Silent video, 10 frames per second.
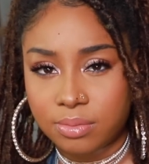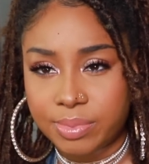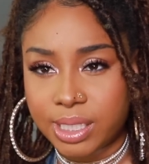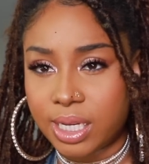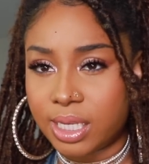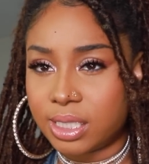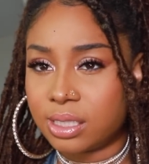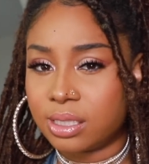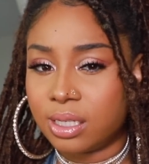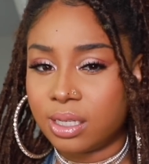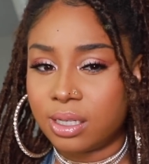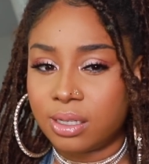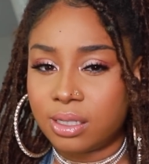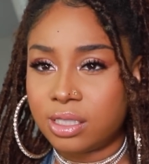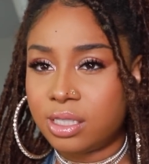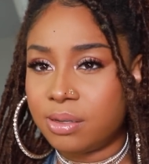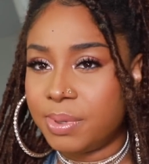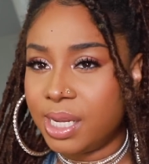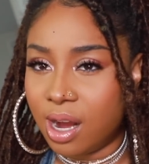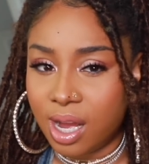Because to
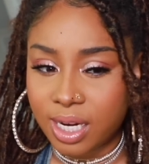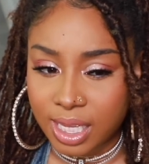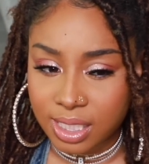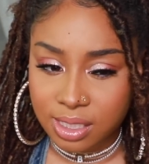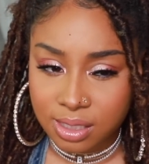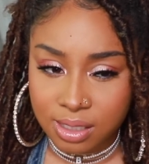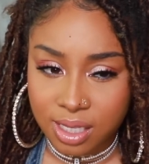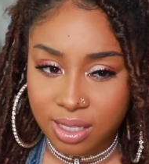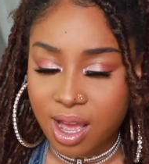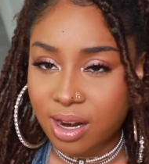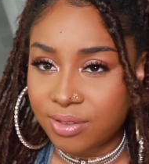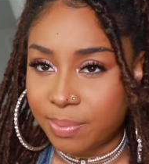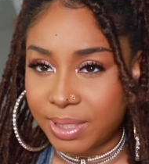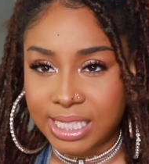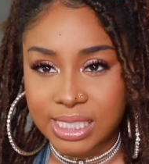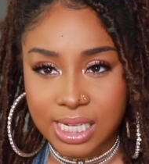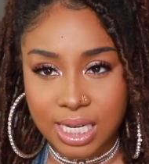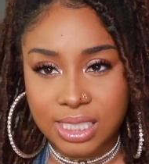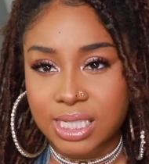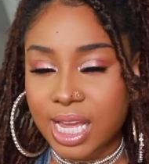be honest, a lot of the
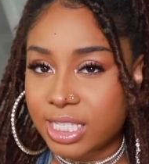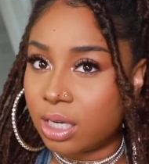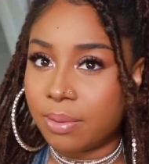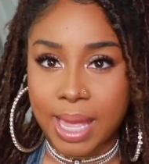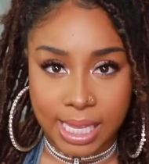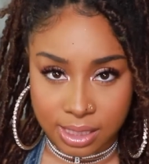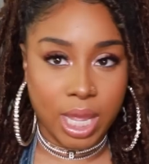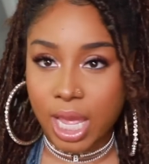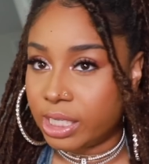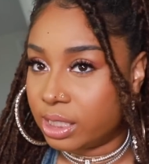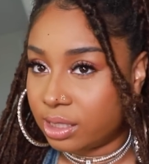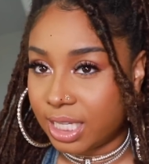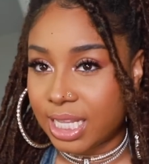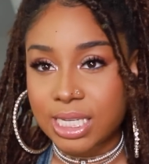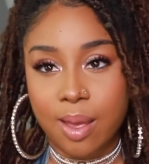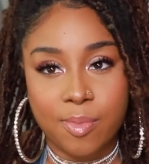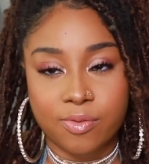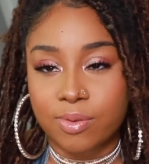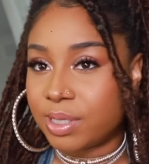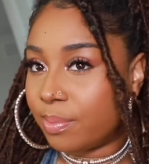Balenciaga designs are a mess, okay? And that's
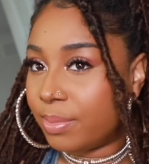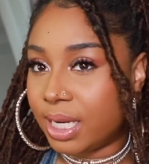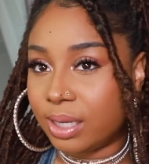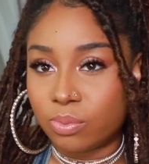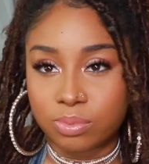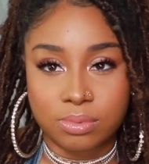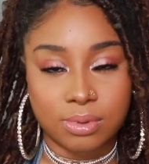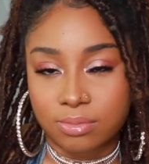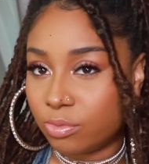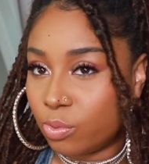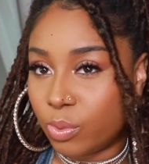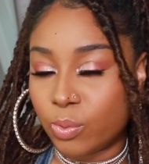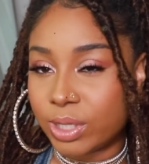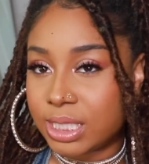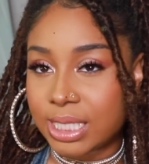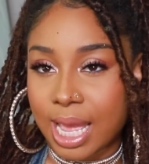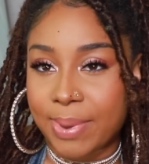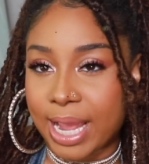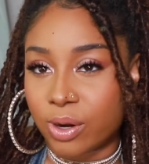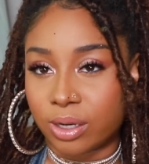coming from somebody with a design
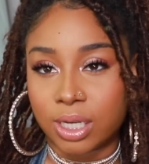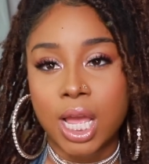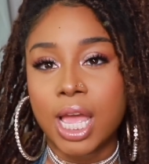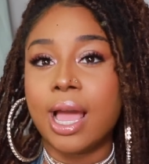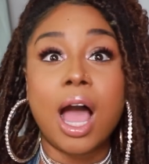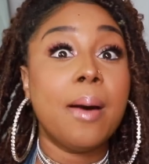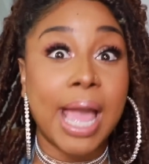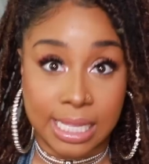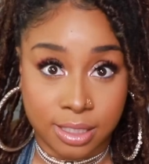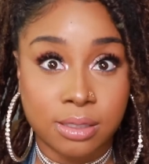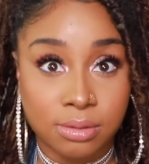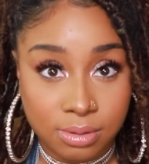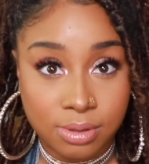background. A mess.